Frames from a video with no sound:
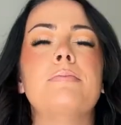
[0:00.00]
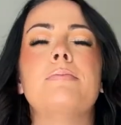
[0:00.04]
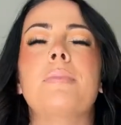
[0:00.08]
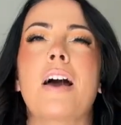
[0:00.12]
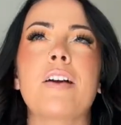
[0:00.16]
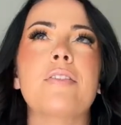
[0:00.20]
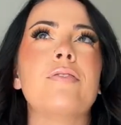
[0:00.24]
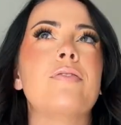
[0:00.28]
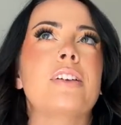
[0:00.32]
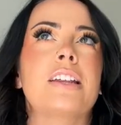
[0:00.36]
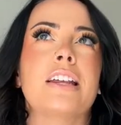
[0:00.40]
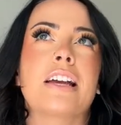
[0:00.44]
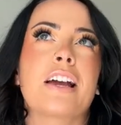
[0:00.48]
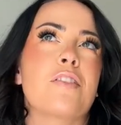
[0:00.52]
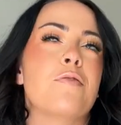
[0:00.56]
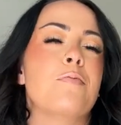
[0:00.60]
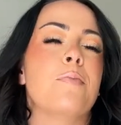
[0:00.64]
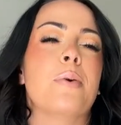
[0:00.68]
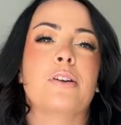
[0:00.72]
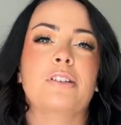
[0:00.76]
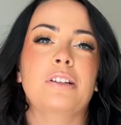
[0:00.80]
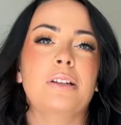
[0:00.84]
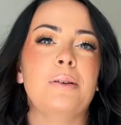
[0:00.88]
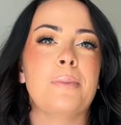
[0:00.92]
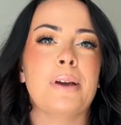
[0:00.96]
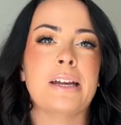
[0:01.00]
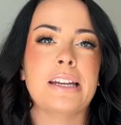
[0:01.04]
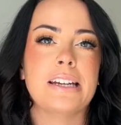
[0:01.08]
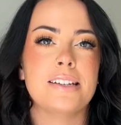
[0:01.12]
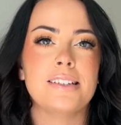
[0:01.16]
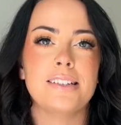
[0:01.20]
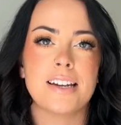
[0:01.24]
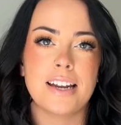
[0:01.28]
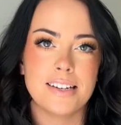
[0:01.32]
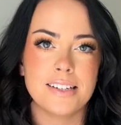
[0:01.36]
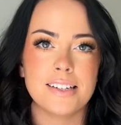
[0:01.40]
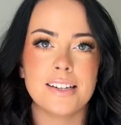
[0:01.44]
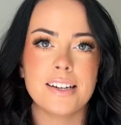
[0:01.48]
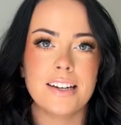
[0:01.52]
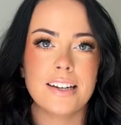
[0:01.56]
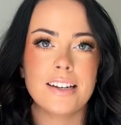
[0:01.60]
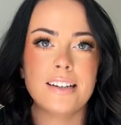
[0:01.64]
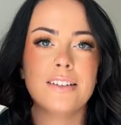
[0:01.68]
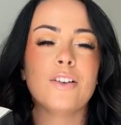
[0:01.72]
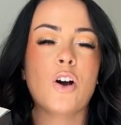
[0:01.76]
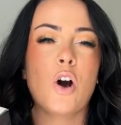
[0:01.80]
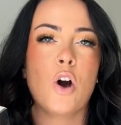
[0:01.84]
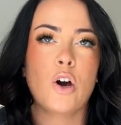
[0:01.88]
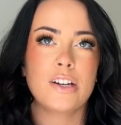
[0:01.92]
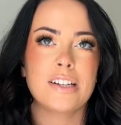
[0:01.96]
I feel like I've barely made a dent in
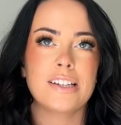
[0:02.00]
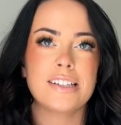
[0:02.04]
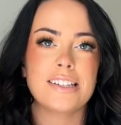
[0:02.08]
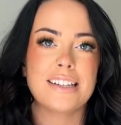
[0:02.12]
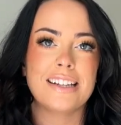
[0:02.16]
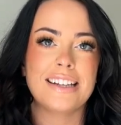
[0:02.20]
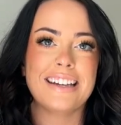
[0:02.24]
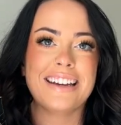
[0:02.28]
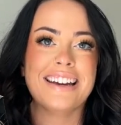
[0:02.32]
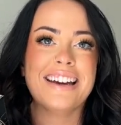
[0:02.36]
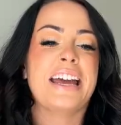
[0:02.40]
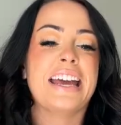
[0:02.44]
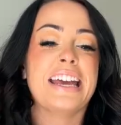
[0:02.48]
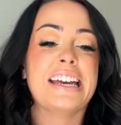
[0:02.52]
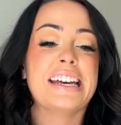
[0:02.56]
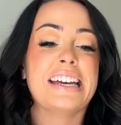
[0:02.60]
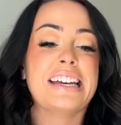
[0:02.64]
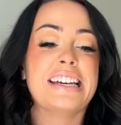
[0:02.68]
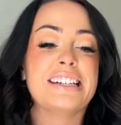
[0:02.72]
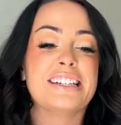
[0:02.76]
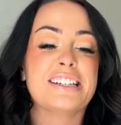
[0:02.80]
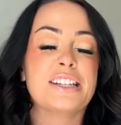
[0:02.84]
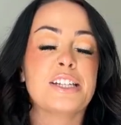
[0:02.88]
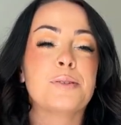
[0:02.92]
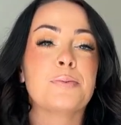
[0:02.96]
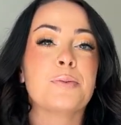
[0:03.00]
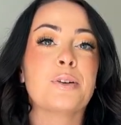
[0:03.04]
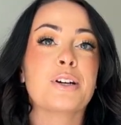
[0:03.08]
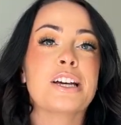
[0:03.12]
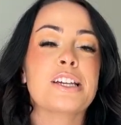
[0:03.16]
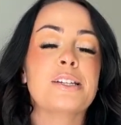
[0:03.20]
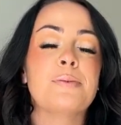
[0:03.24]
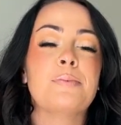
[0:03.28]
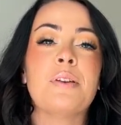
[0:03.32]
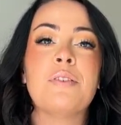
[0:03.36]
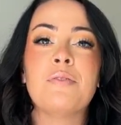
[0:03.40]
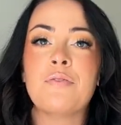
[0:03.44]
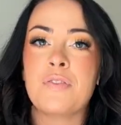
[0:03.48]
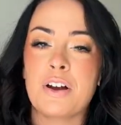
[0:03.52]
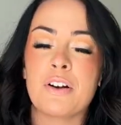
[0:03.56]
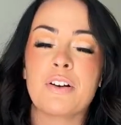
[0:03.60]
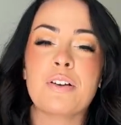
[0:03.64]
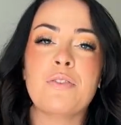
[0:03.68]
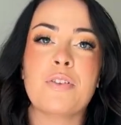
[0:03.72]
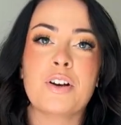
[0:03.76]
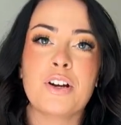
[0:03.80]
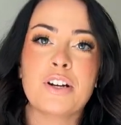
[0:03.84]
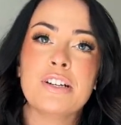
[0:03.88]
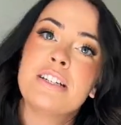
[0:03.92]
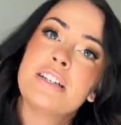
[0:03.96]
it, honestly. And this book has been very,
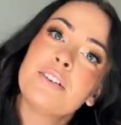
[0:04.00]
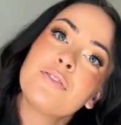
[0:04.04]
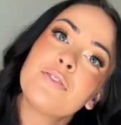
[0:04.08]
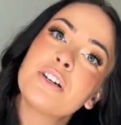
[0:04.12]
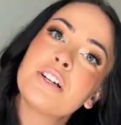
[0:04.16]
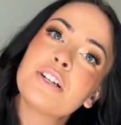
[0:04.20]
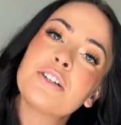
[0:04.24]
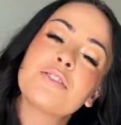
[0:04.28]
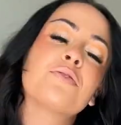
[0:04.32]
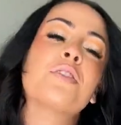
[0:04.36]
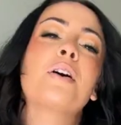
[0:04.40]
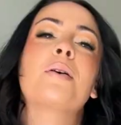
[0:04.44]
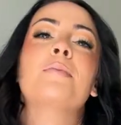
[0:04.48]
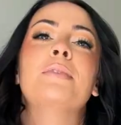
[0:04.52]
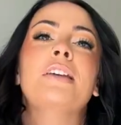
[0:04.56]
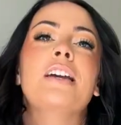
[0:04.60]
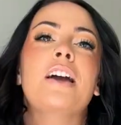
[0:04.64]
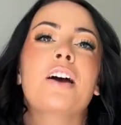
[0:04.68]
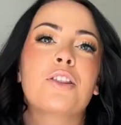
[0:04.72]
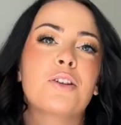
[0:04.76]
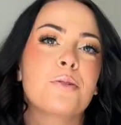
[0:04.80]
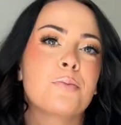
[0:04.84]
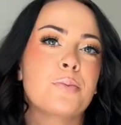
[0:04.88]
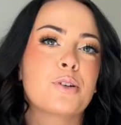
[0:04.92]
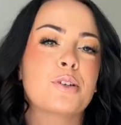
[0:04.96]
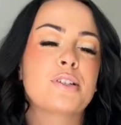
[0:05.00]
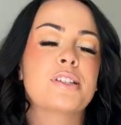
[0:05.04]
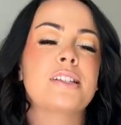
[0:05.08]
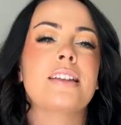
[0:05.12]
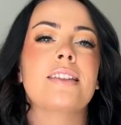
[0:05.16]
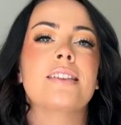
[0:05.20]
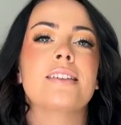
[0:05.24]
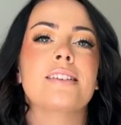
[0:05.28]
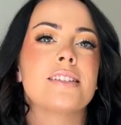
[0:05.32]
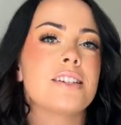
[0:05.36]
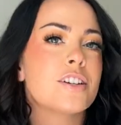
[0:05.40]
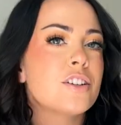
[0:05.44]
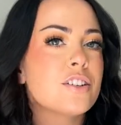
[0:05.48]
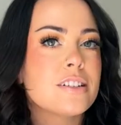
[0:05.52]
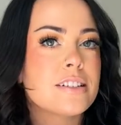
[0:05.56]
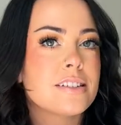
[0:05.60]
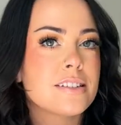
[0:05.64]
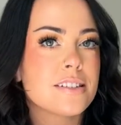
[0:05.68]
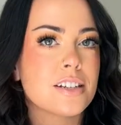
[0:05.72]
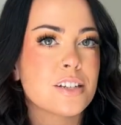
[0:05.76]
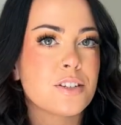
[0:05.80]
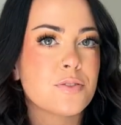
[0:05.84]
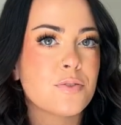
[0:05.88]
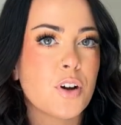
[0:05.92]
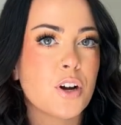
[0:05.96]
very different from the other books in the series
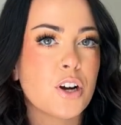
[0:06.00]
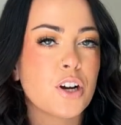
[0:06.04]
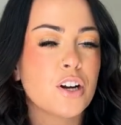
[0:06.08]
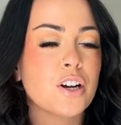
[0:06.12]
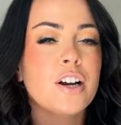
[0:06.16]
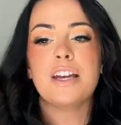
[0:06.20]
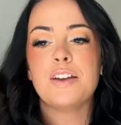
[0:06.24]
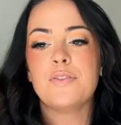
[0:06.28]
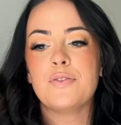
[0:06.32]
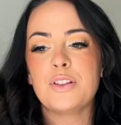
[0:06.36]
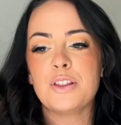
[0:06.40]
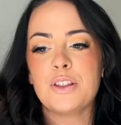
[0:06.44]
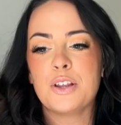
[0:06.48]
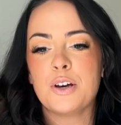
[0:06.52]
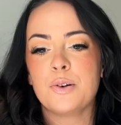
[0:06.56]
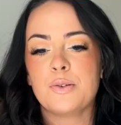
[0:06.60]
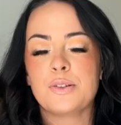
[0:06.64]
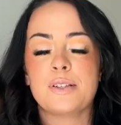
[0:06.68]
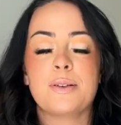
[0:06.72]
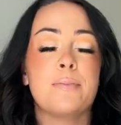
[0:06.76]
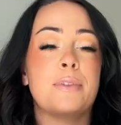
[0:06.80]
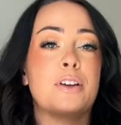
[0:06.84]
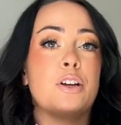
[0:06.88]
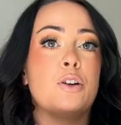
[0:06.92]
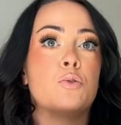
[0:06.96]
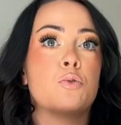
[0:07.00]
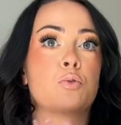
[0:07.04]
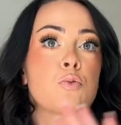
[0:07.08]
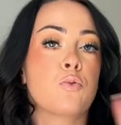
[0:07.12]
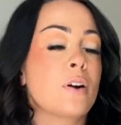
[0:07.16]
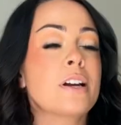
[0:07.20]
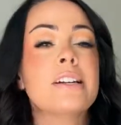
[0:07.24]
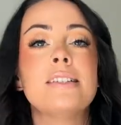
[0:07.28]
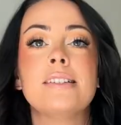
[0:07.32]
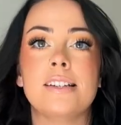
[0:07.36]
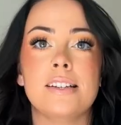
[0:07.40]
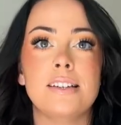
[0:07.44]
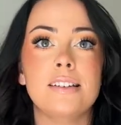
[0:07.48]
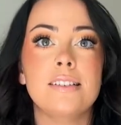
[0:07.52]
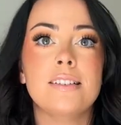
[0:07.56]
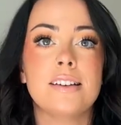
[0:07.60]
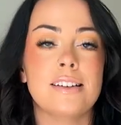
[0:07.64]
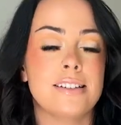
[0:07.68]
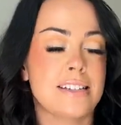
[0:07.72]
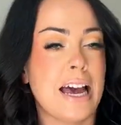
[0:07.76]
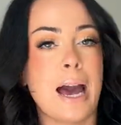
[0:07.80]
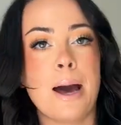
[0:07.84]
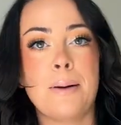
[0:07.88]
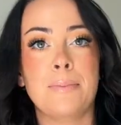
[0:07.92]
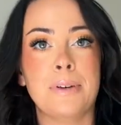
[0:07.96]
thus far, even though something crazy
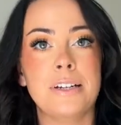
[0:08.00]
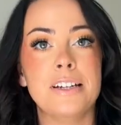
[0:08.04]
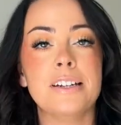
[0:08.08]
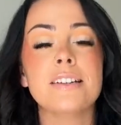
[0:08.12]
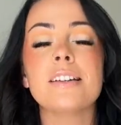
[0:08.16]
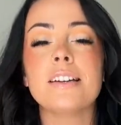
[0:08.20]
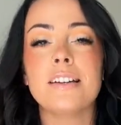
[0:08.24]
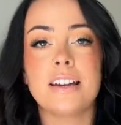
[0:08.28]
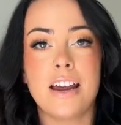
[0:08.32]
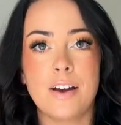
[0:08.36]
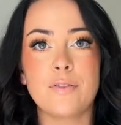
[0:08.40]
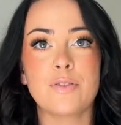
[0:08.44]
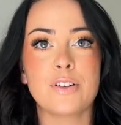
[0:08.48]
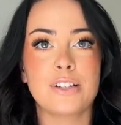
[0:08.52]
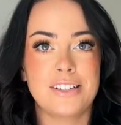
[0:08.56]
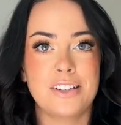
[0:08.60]
has happened in every